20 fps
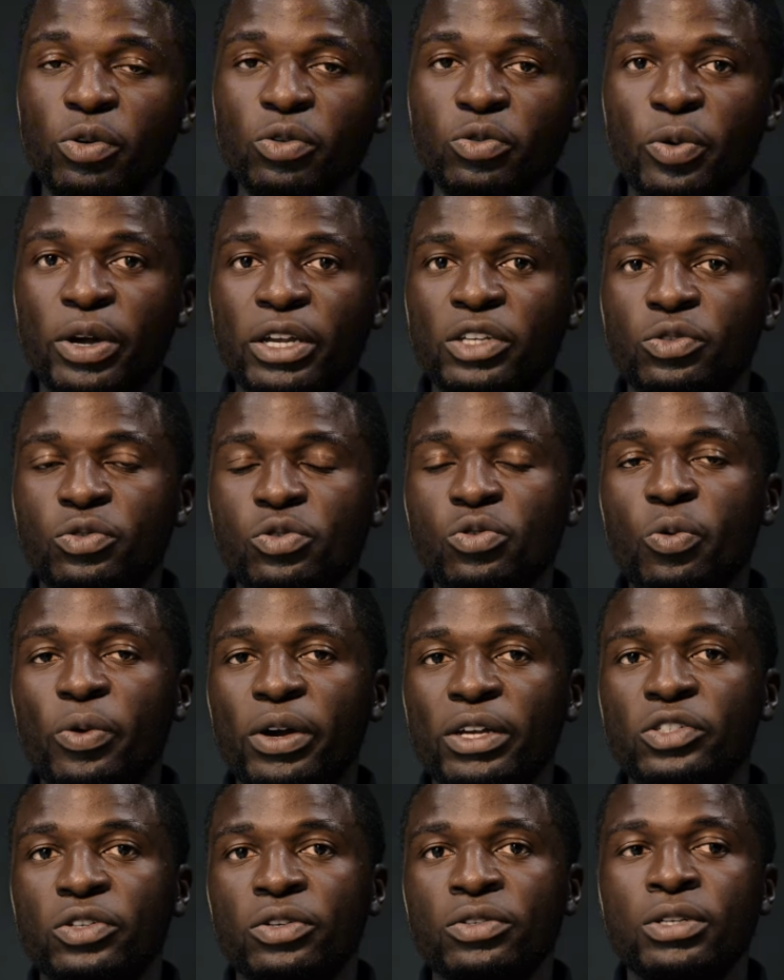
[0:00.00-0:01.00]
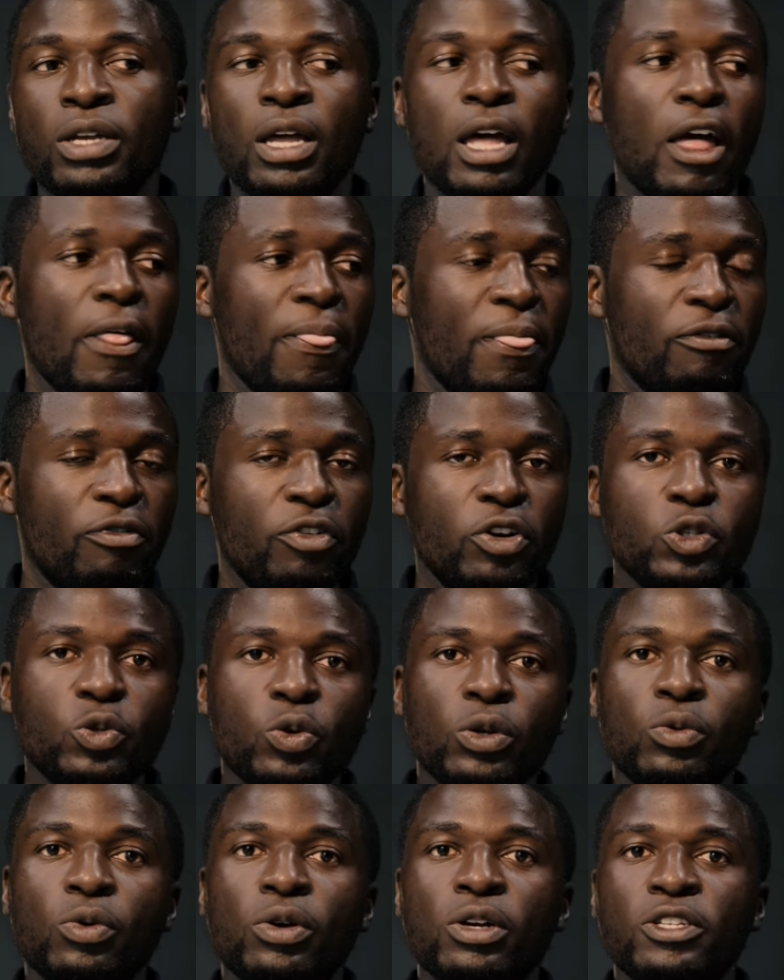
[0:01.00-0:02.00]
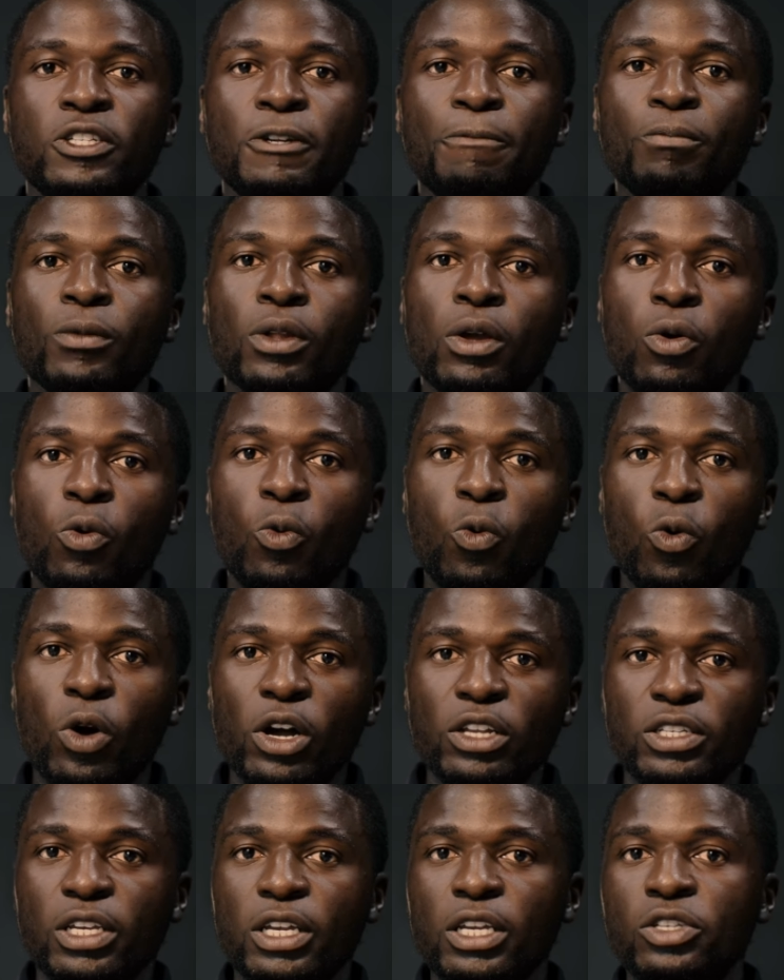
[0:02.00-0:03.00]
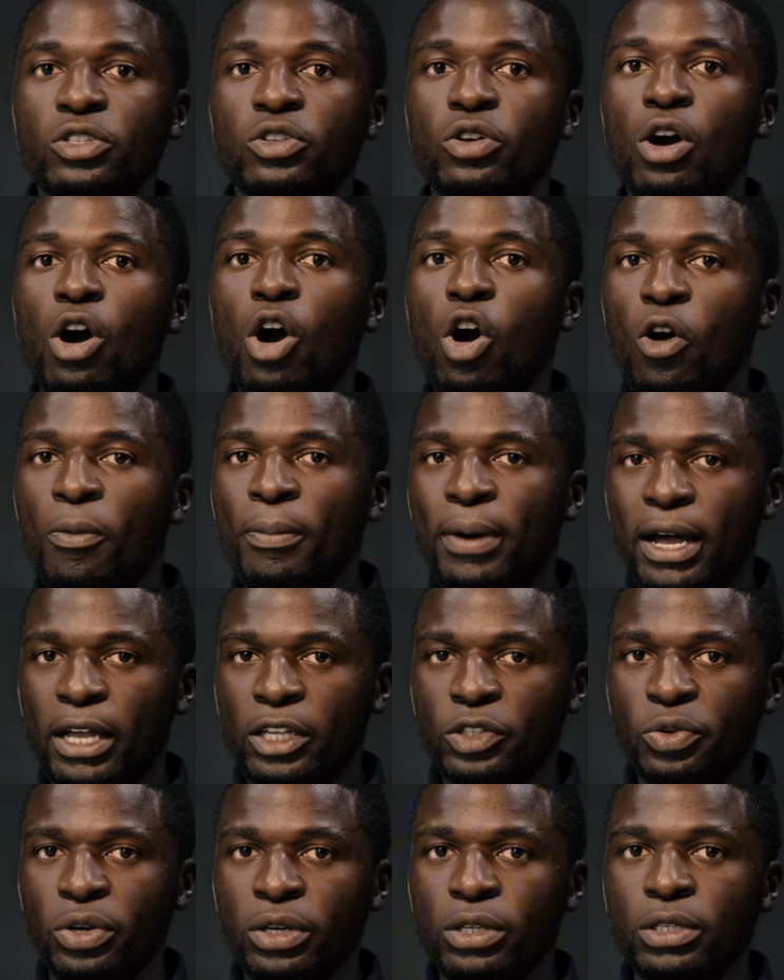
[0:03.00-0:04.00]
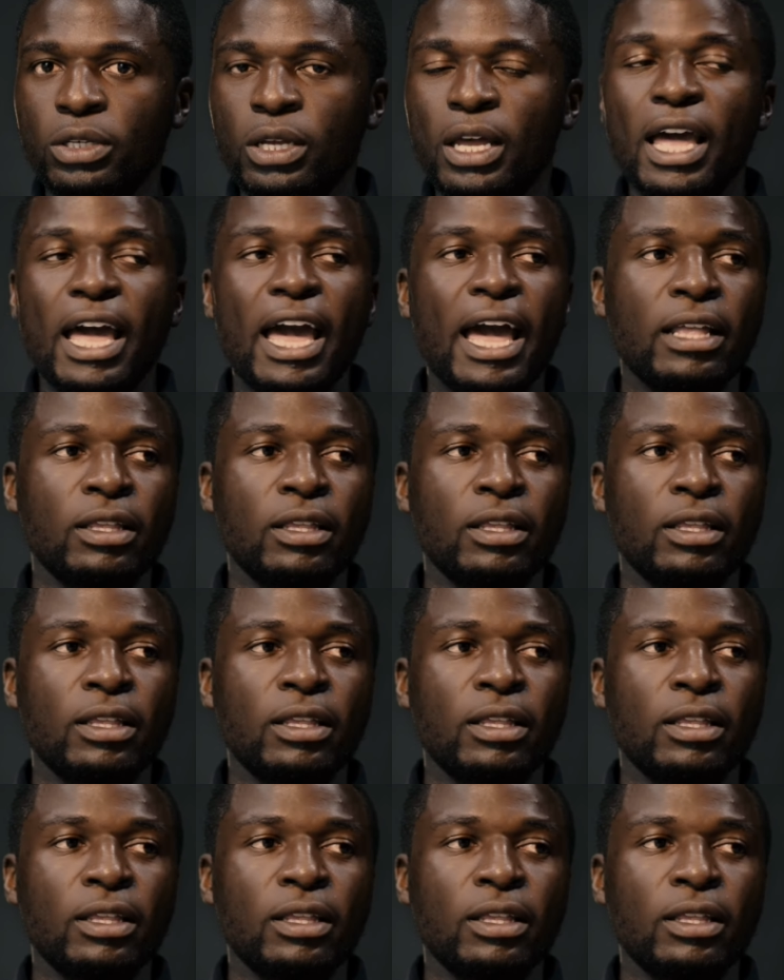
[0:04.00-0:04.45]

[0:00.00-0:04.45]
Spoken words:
2 questions. The first one was, what is your home address?